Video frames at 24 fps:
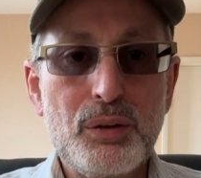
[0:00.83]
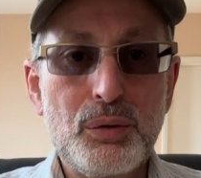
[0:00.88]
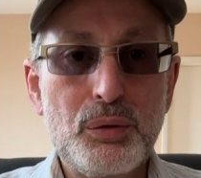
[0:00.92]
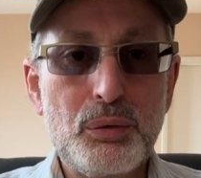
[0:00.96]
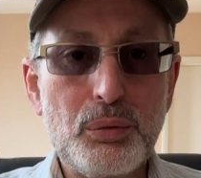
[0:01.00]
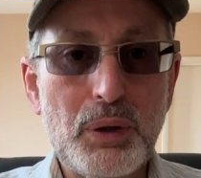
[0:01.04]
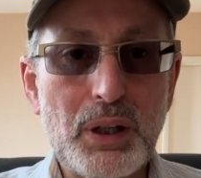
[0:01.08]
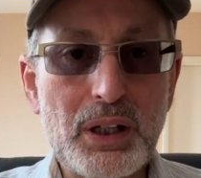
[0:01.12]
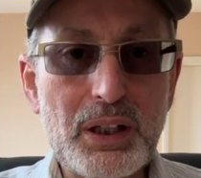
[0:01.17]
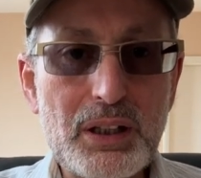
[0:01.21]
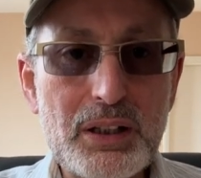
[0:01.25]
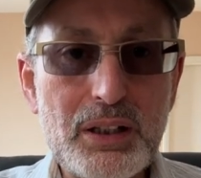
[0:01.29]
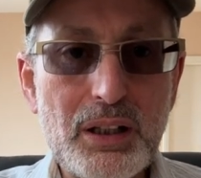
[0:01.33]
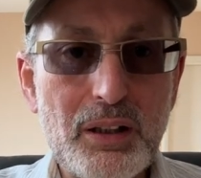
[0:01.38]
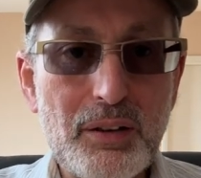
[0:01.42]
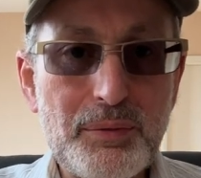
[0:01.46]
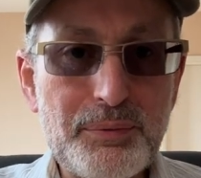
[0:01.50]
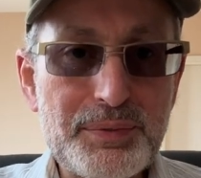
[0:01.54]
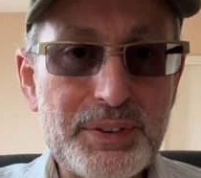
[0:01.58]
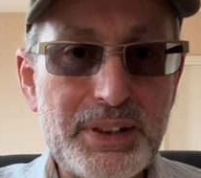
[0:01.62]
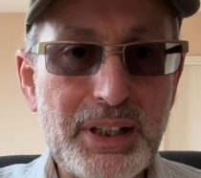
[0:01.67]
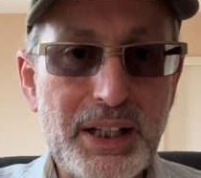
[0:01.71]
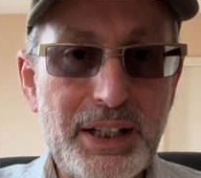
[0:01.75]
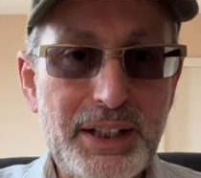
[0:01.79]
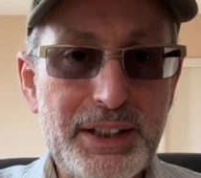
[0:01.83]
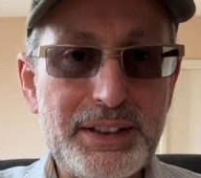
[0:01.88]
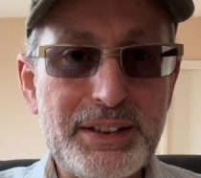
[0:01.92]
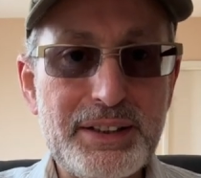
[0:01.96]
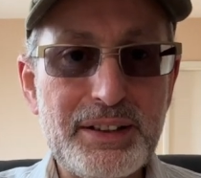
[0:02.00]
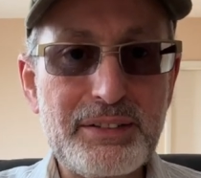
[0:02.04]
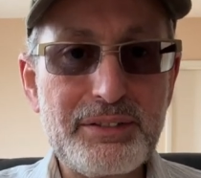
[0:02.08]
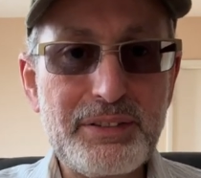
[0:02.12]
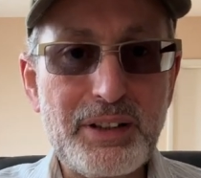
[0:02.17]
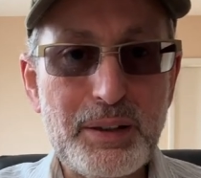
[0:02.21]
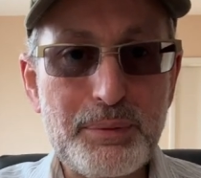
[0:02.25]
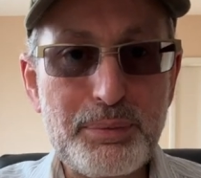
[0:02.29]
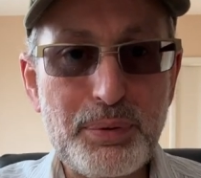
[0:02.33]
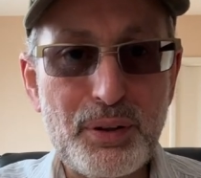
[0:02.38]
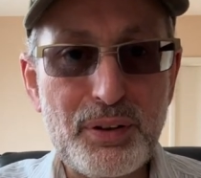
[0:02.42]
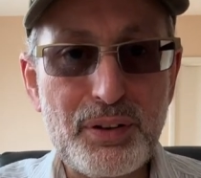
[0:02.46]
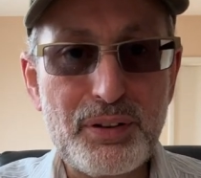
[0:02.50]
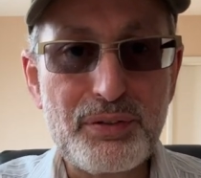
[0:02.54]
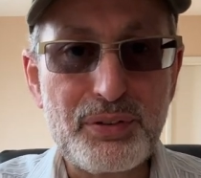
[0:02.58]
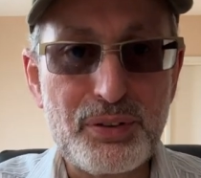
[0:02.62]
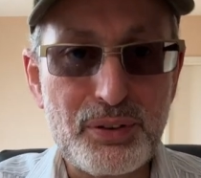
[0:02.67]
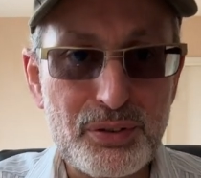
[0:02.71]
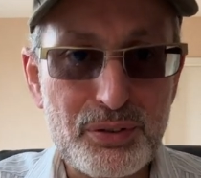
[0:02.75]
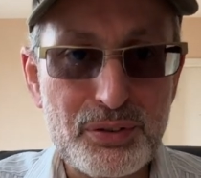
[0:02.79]
Welcome to NET Vaper
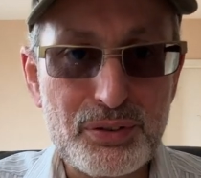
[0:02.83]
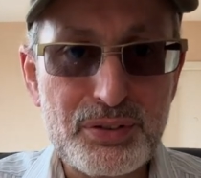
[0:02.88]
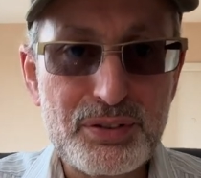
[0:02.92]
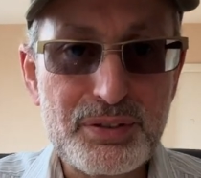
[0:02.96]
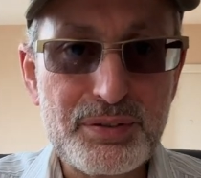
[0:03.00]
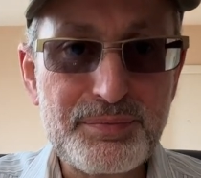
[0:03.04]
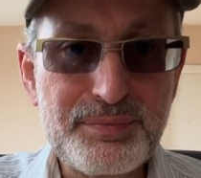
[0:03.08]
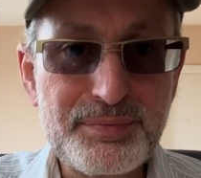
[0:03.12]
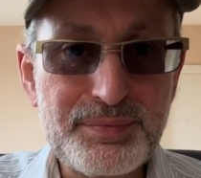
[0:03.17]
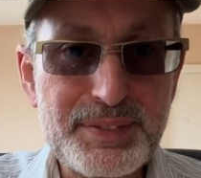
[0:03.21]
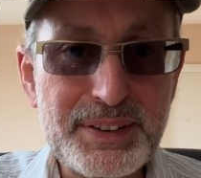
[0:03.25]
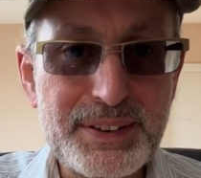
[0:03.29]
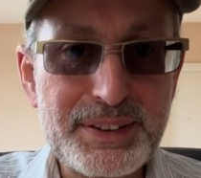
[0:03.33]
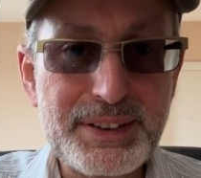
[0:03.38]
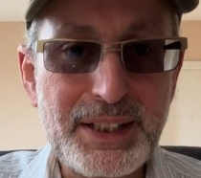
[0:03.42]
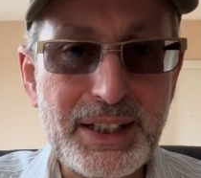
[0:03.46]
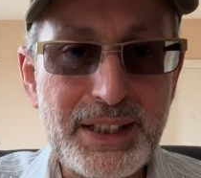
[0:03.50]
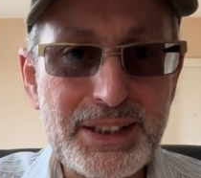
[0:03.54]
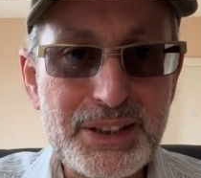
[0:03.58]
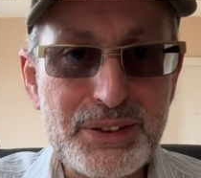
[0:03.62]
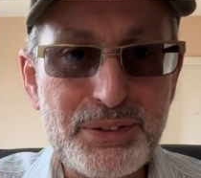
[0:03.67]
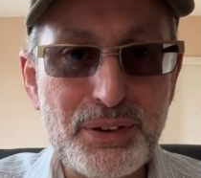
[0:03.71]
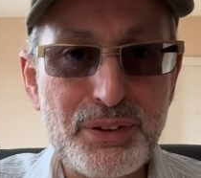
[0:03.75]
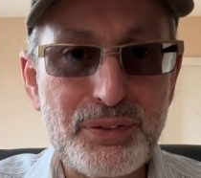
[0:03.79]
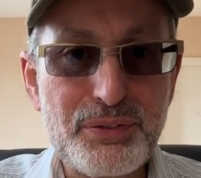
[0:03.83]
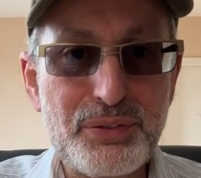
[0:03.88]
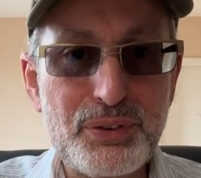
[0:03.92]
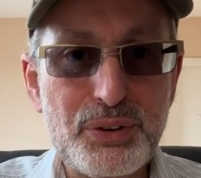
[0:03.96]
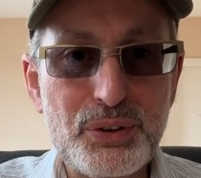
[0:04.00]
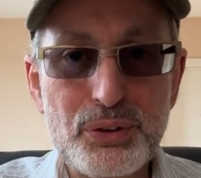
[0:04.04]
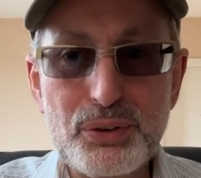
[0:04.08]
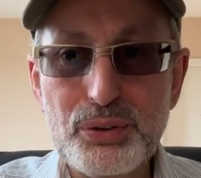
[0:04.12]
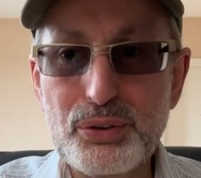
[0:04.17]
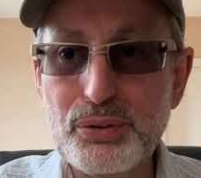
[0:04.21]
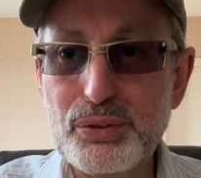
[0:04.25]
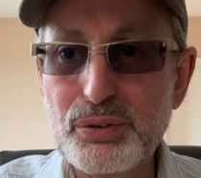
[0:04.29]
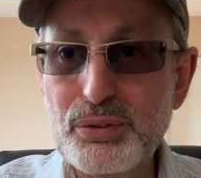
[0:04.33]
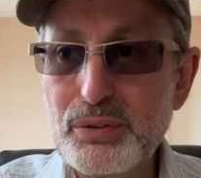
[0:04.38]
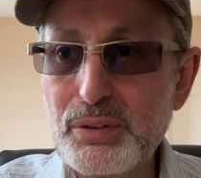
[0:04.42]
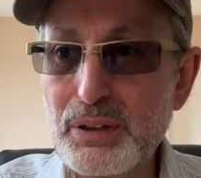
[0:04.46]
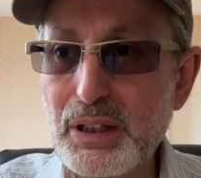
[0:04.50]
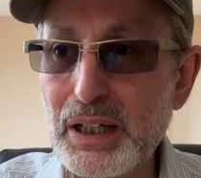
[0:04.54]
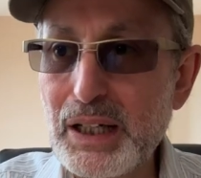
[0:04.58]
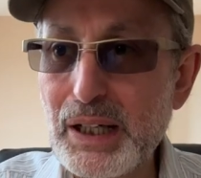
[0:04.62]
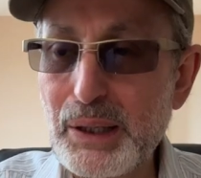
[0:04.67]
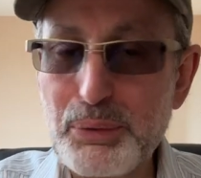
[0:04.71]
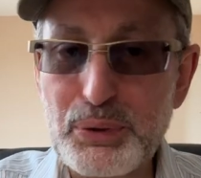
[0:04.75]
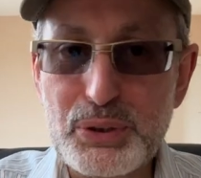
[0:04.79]
Reviews. Today's review
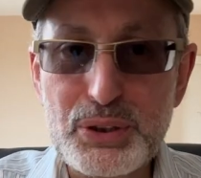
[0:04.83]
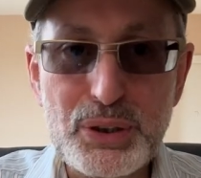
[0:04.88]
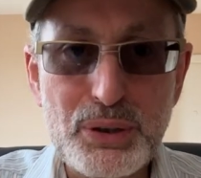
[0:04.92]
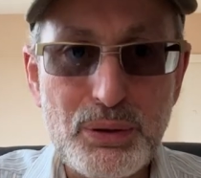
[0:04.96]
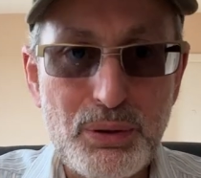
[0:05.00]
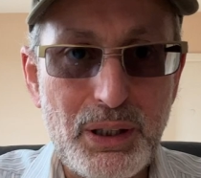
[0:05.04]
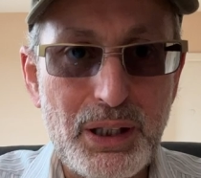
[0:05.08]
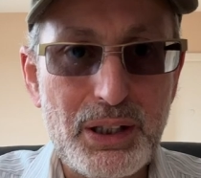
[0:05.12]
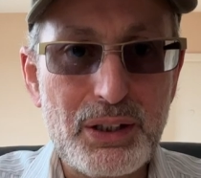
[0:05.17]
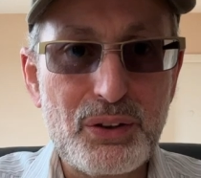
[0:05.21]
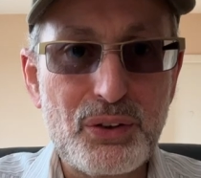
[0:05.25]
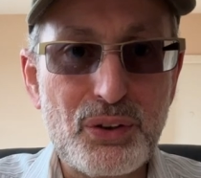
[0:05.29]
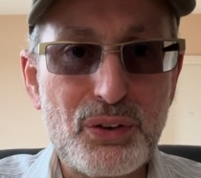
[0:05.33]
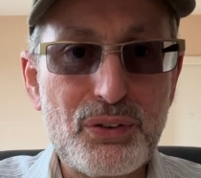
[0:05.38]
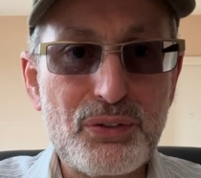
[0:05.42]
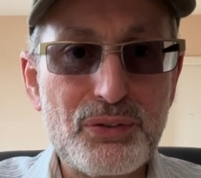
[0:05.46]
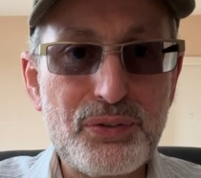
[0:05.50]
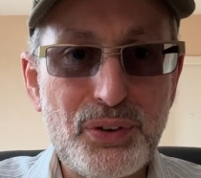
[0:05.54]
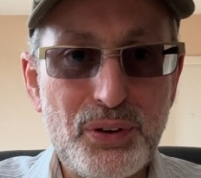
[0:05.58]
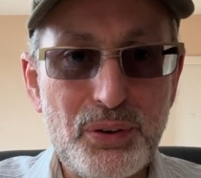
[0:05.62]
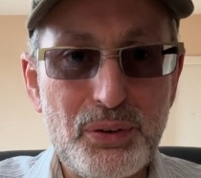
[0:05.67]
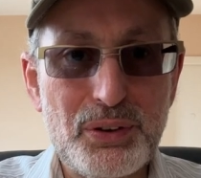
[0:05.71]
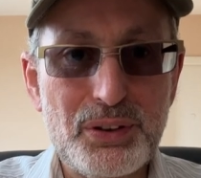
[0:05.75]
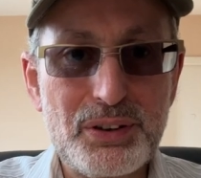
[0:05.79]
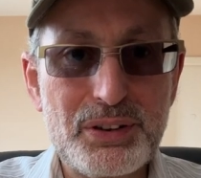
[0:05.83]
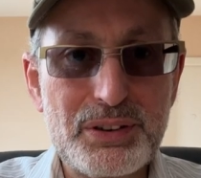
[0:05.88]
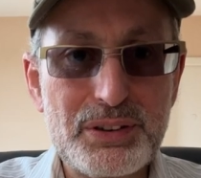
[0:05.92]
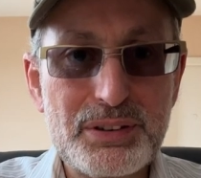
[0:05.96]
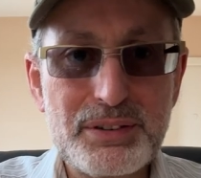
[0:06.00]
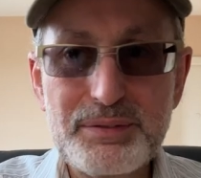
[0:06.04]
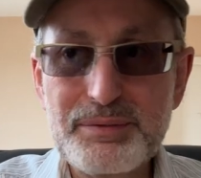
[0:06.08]
I was quite looking forward.